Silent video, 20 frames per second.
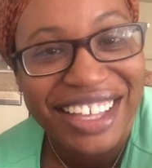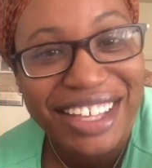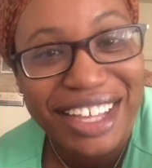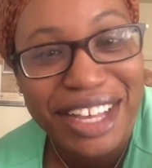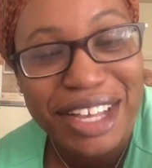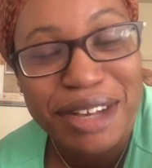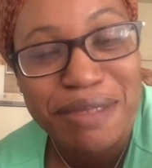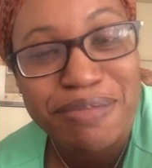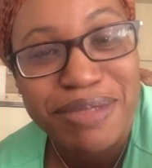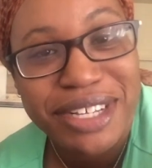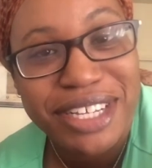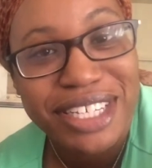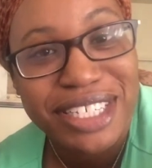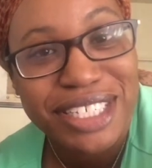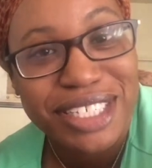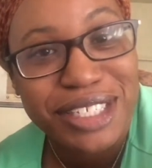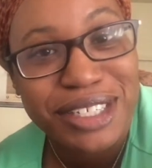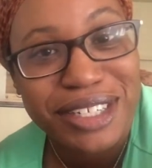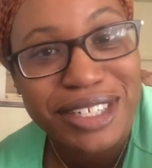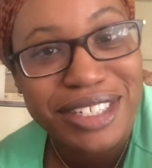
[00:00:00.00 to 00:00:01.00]
Uh, please
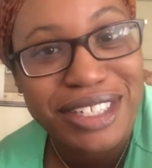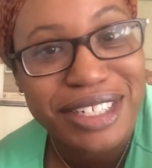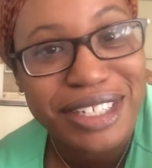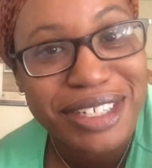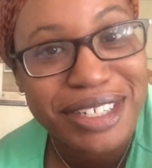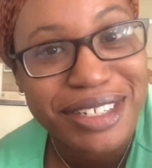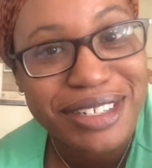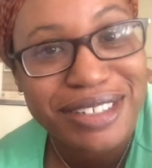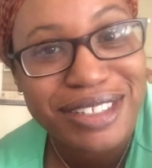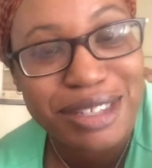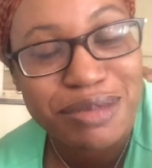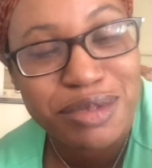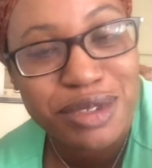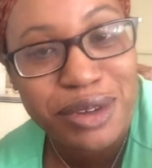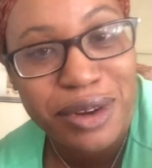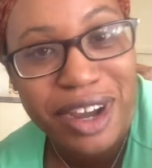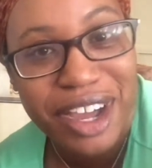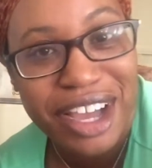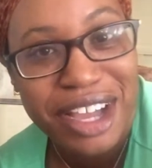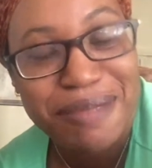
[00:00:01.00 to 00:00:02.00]
sure to
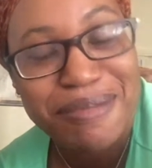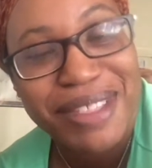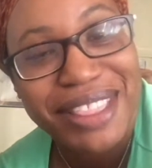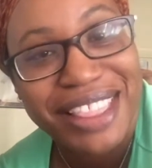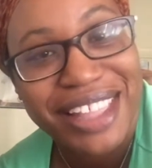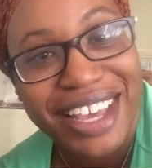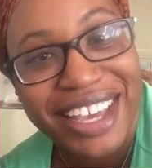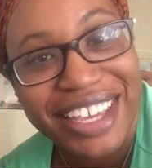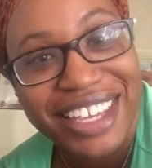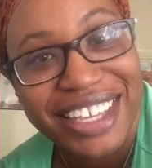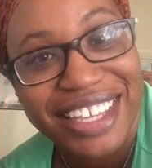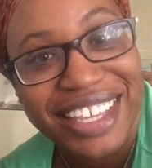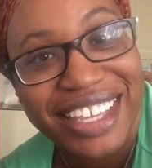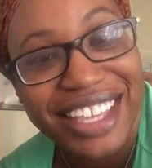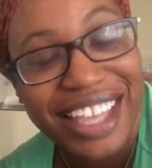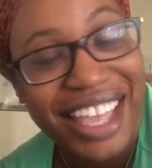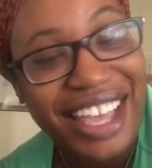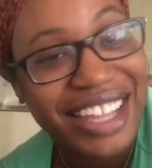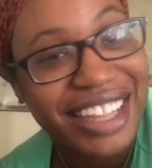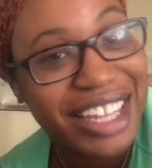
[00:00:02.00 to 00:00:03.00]
subscribe, like,
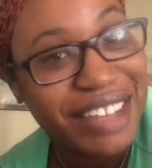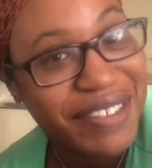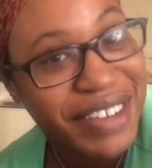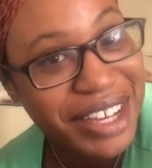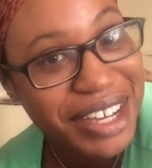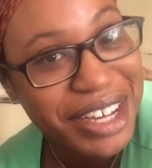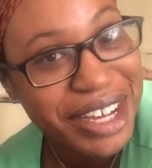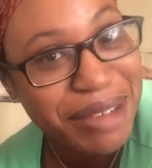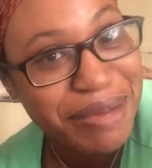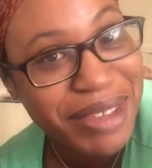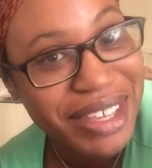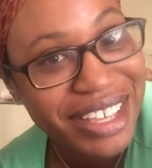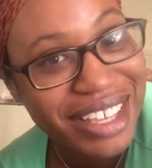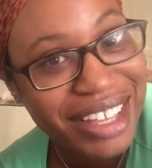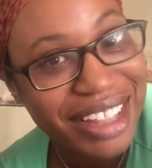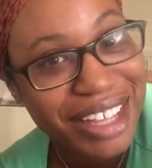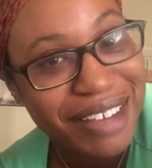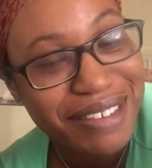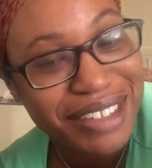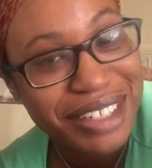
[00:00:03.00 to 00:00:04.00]
and leave a comment. I'd
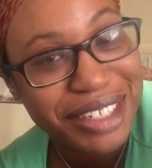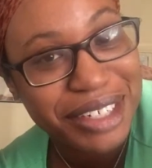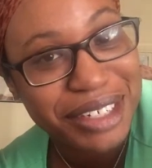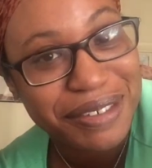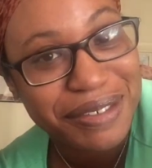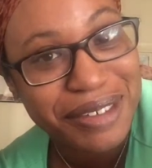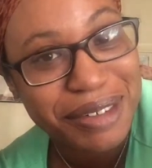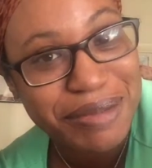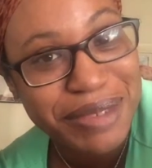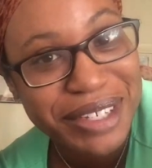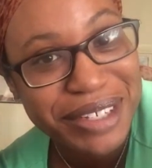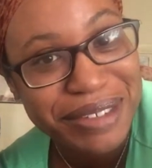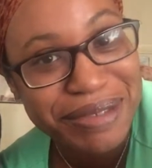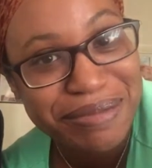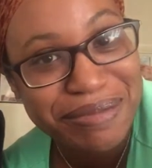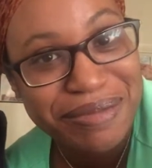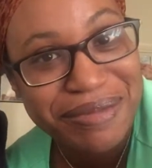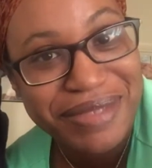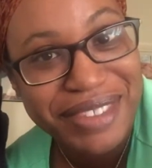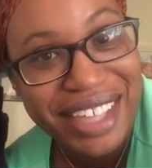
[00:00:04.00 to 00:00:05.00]
love to hear from you.
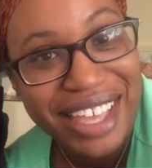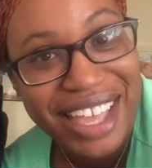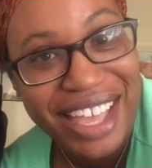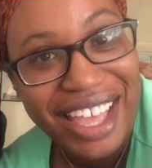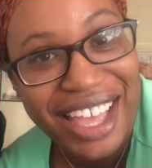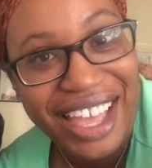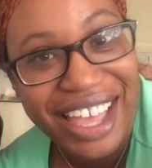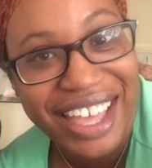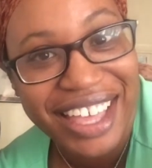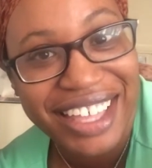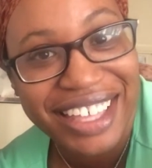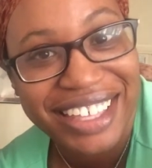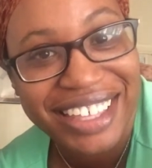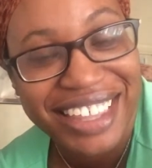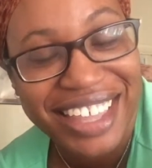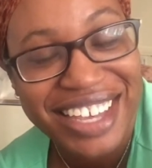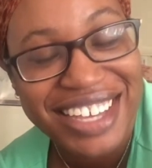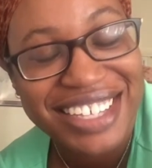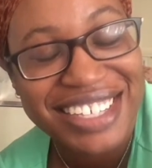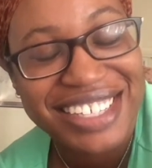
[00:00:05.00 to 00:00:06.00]
And
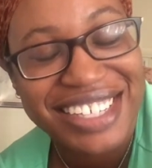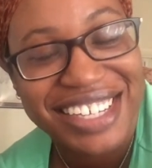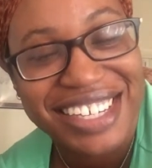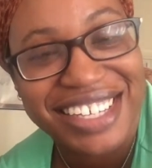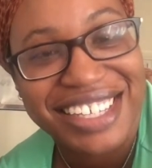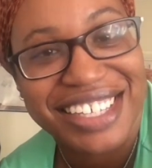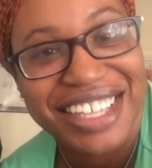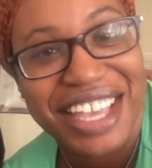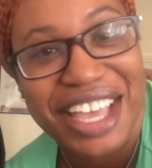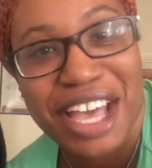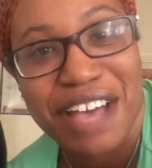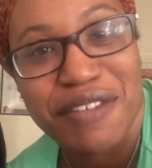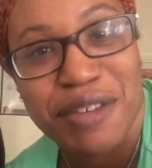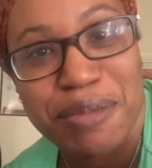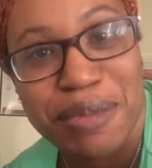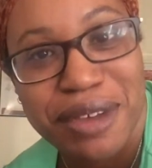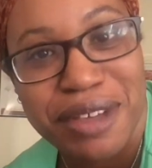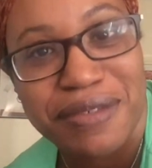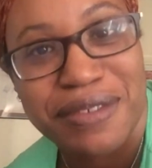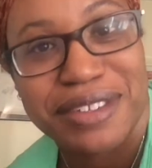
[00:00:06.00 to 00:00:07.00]
that is it. Have a
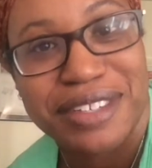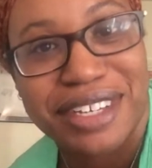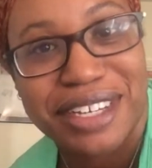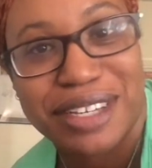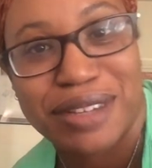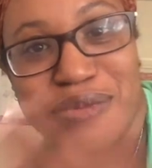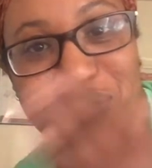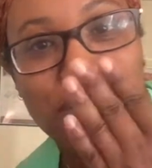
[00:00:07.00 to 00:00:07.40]
beautiful day.